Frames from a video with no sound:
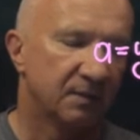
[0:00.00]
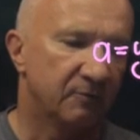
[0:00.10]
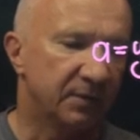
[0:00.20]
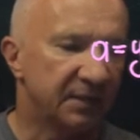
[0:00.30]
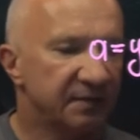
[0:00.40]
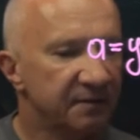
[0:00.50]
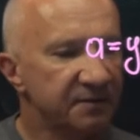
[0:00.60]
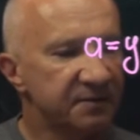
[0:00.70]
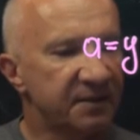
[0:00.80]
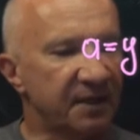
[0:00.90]
Well, in
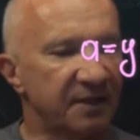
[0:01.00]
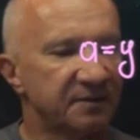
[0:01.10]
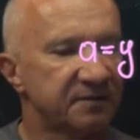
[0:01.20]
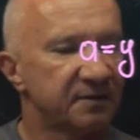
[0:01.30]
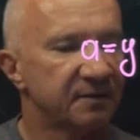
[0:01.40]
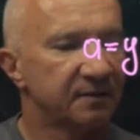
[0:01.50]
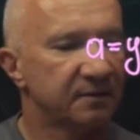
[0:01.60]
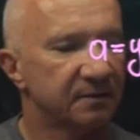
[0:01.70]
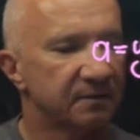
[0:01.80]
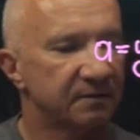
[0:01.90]
this case,
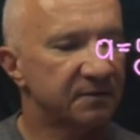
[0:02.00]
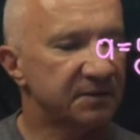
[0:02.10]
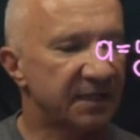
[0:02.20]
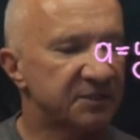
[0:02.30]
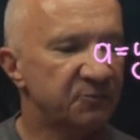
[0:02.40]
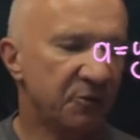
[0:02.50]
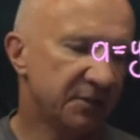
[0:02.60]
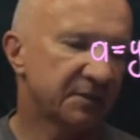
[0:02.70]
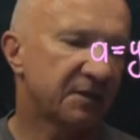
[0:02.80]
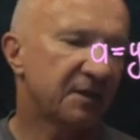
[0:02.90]
this
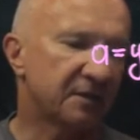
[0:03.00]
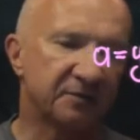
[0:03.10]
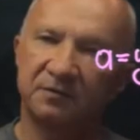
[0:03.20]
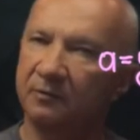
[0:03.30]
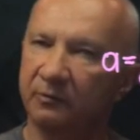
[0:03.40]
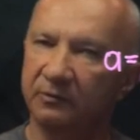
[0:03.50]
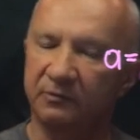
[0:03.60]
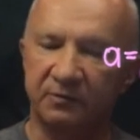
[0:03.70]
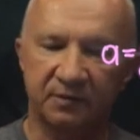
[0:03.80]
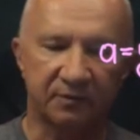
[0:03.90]
exponent here is equal
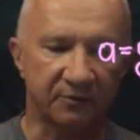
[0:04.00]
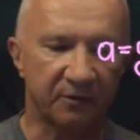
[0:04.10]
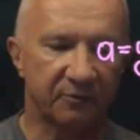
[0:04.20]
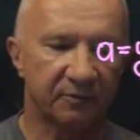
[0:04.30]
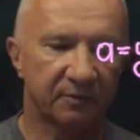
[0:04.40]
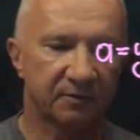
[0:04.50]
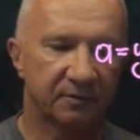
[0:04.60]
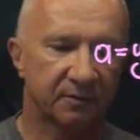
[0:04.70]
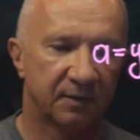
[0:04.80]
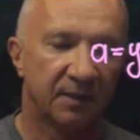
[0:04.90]
to 0,
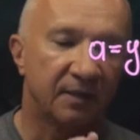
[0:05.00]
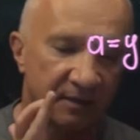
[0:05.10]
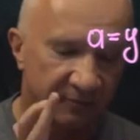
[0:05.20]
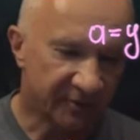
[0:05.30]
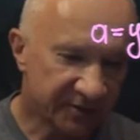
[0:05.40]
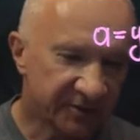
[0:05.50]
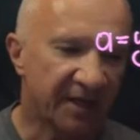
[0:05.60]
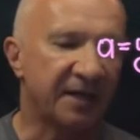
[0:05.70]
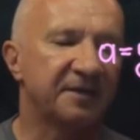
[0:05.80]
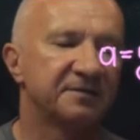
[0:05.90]
in which
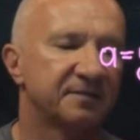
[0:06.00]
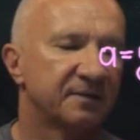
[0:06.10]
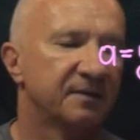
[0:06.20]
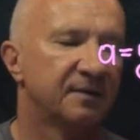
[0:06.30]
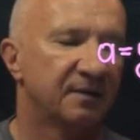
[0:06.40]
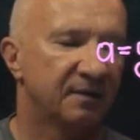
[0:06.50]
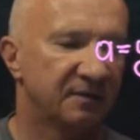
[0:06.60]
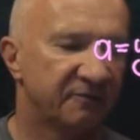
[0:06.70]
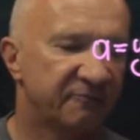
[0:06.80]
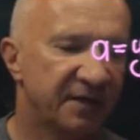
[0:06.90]
case
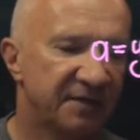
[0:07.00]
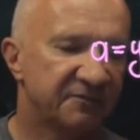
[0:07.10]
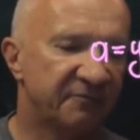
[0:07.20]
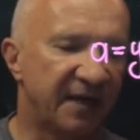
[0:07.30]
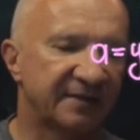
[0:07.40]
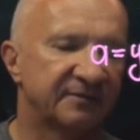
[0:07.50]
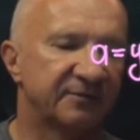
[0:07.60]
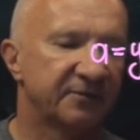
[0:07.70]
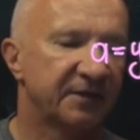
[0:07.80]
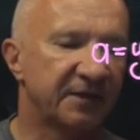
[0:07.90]
the phase
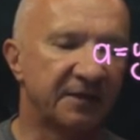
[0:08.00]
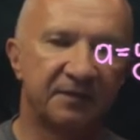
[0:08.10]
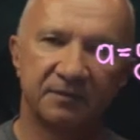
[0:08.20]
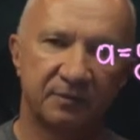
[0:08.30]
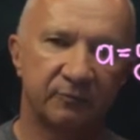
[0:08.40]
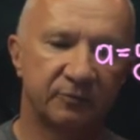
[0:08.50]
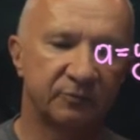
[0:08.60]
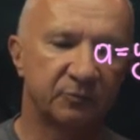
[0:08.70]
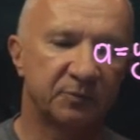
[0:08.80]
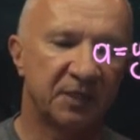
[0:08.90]
factor here is equal
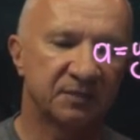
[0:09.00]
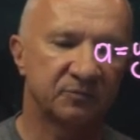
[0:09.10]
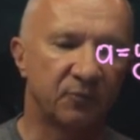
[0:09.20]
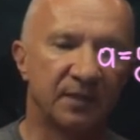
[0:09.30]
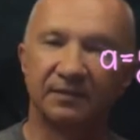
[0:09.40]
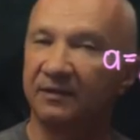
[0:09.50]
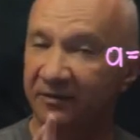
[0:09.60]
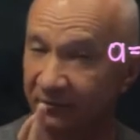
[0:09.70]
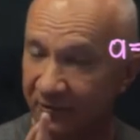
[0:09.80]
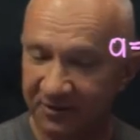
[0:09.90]
to plus 1,
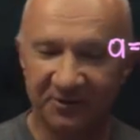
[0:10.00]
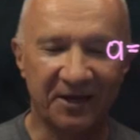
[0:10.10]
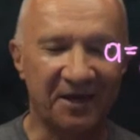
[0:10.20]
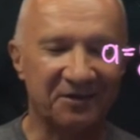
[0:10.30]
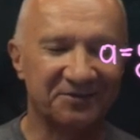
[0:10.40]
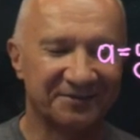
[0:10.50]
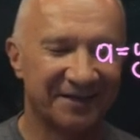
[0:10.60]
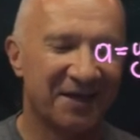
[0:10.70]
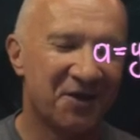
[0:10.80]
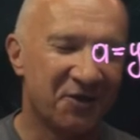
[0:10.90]
in which case
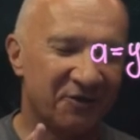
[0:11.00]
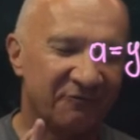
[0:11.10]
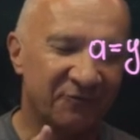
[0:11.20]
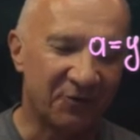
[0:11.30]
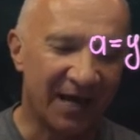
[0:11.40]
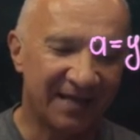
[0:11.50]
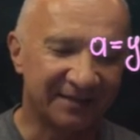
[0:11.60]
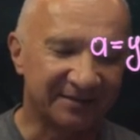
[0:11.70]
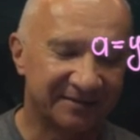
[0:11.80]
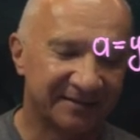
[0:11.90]
if you add
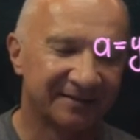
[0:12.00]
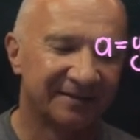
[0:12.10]
it